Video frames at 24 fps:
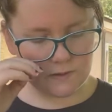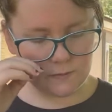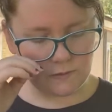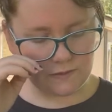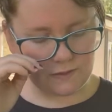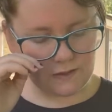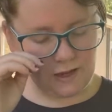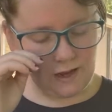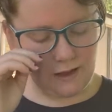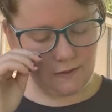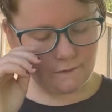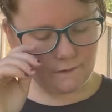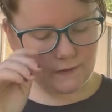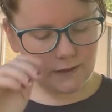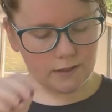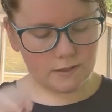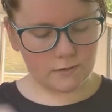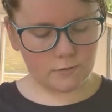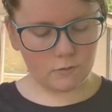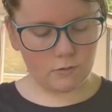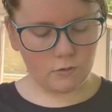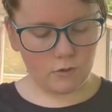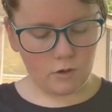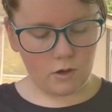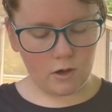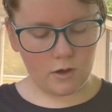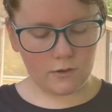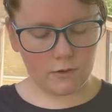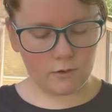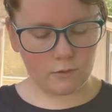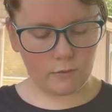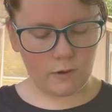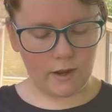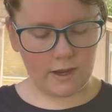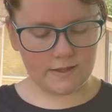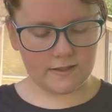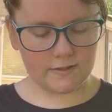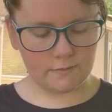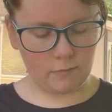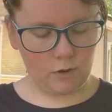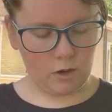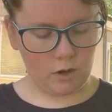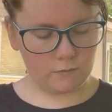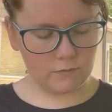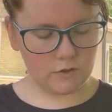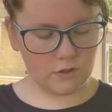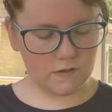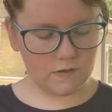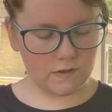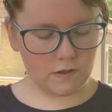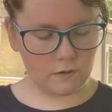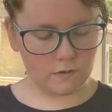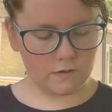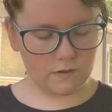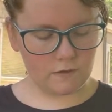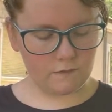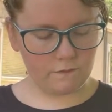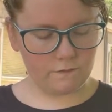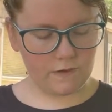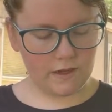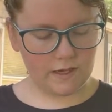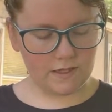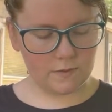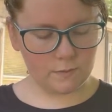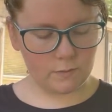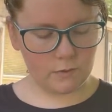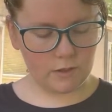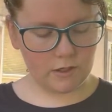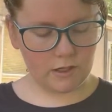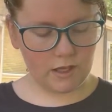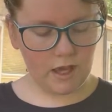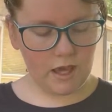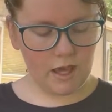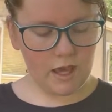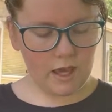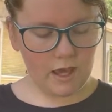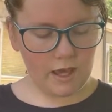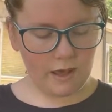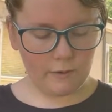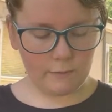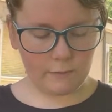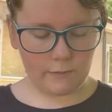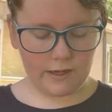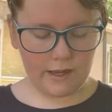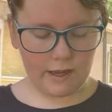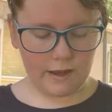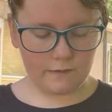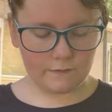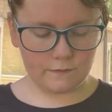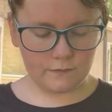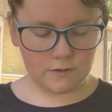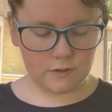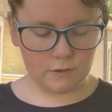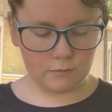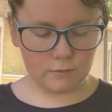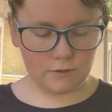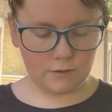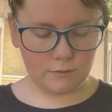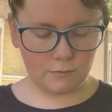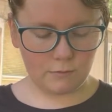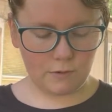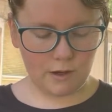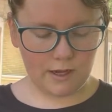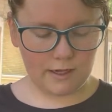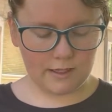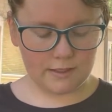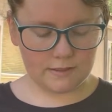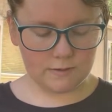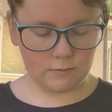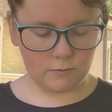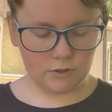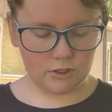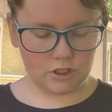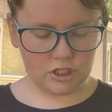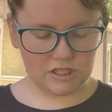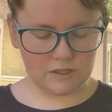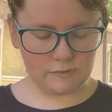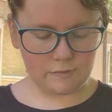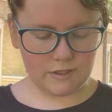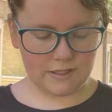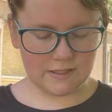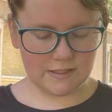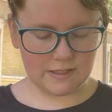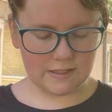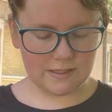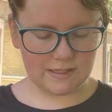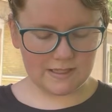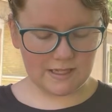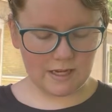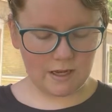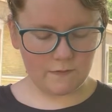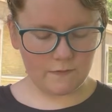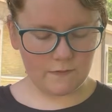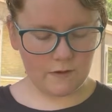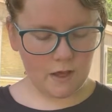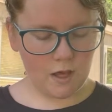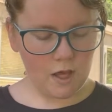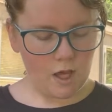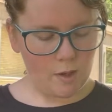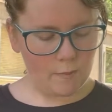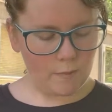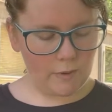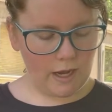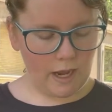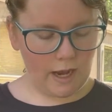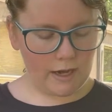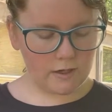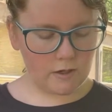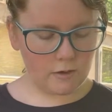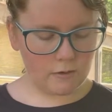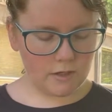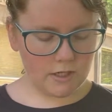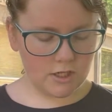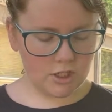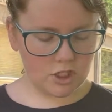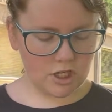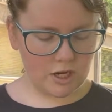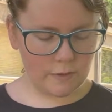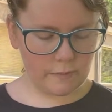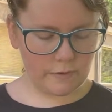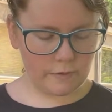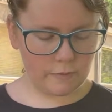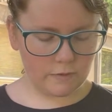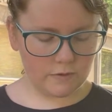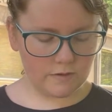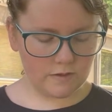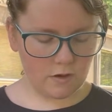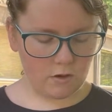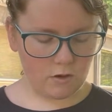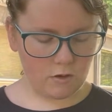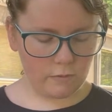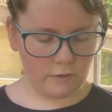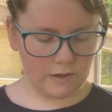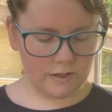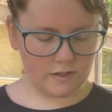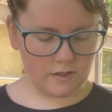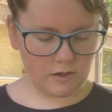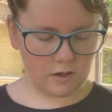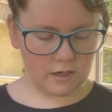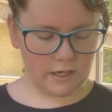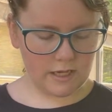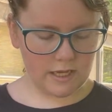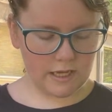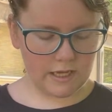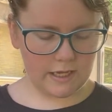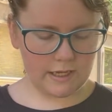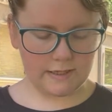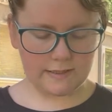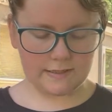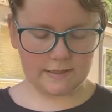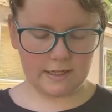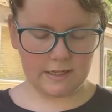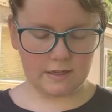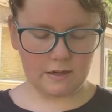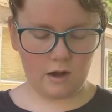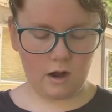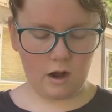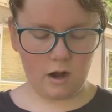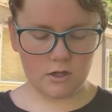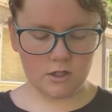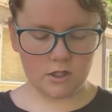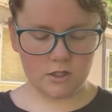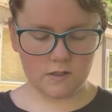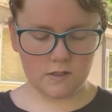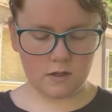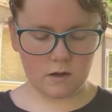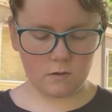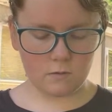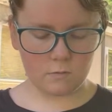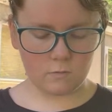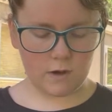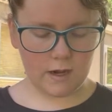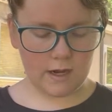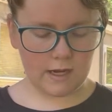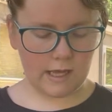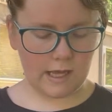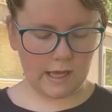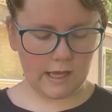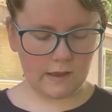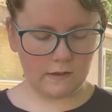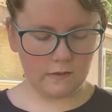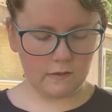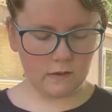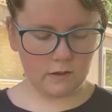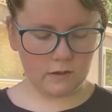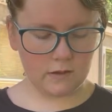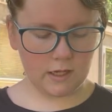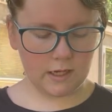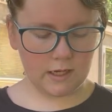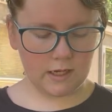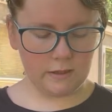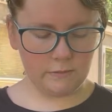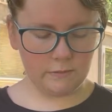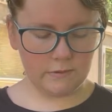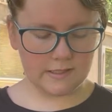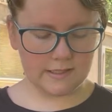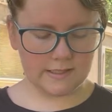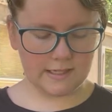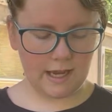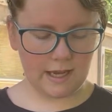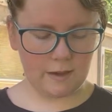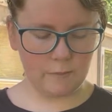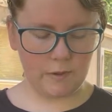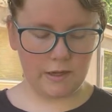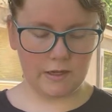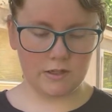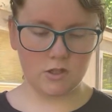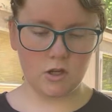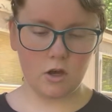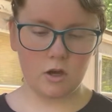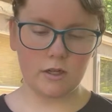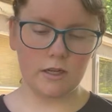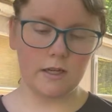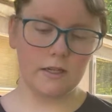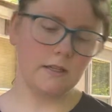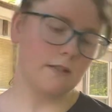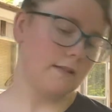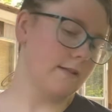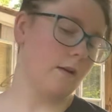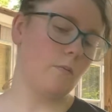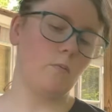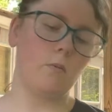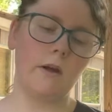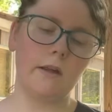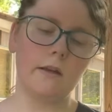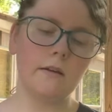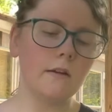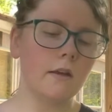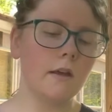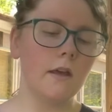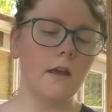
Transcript: with Netflix rule, otherwise mom just goes on Facebook, and we have to rewind when she misses stuff. But I noticed Jamie was always on his, and not just on Reddit. It looked like he was typing, talking to someone,